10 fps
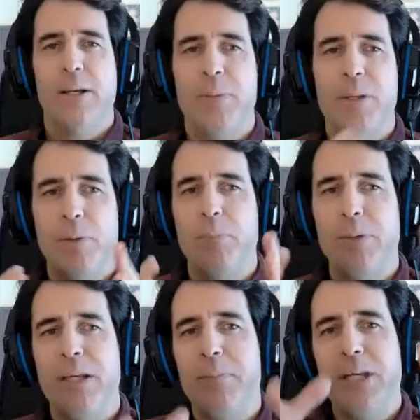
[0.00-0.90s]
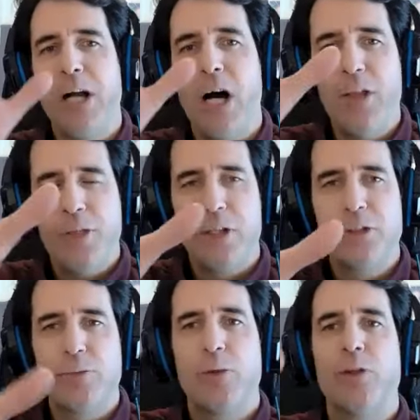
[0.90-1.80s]
People blaming
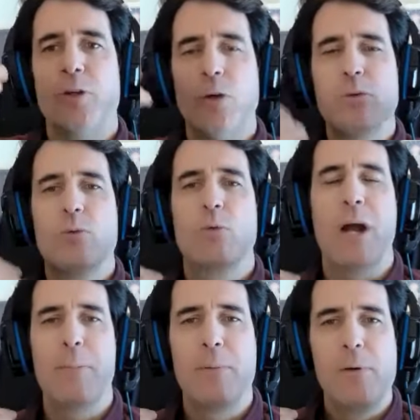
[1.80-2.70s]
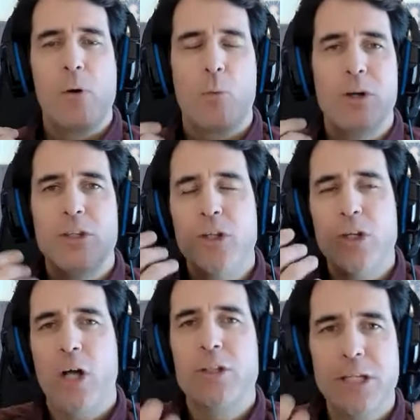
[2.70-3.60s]
others for their own crap when they're
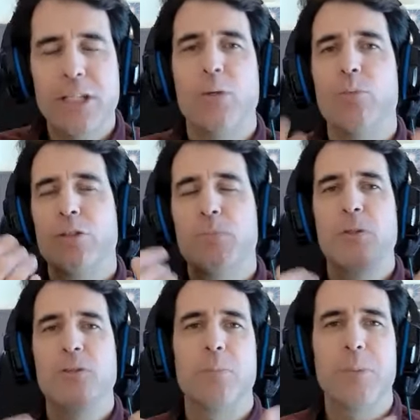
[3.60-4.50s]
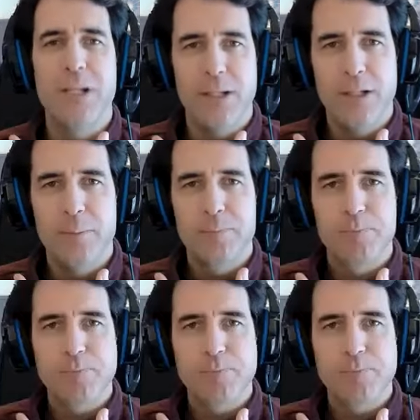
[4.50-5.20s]
not taking responsibility.